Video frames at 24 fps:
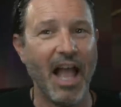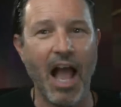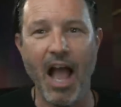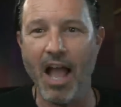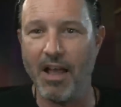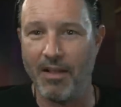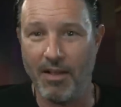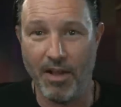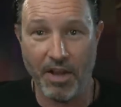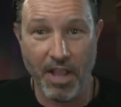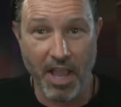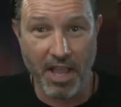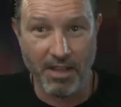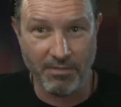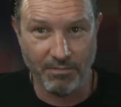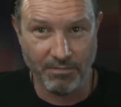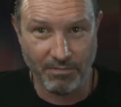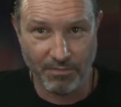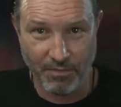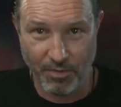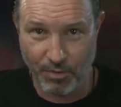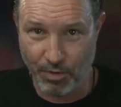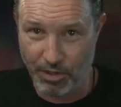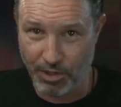Again,
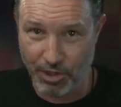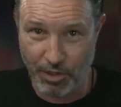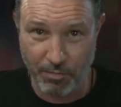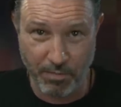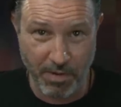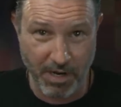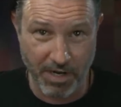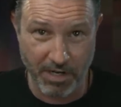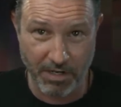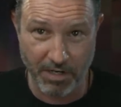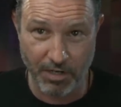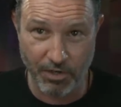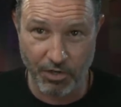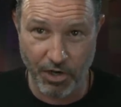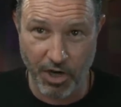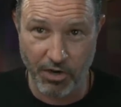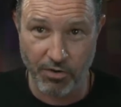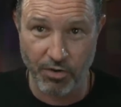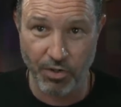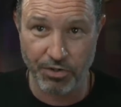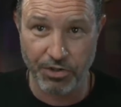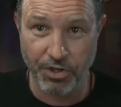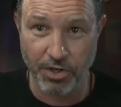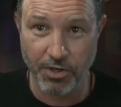we're just speaking in
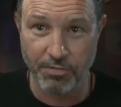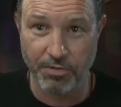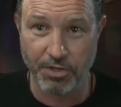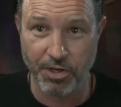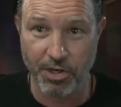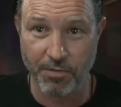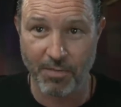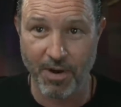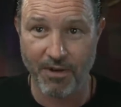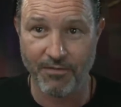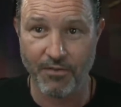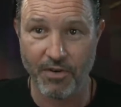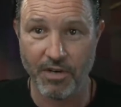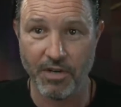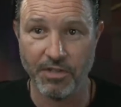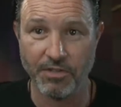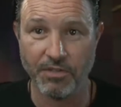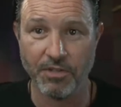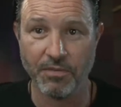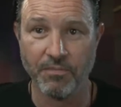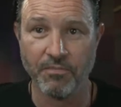general terms here, my friends.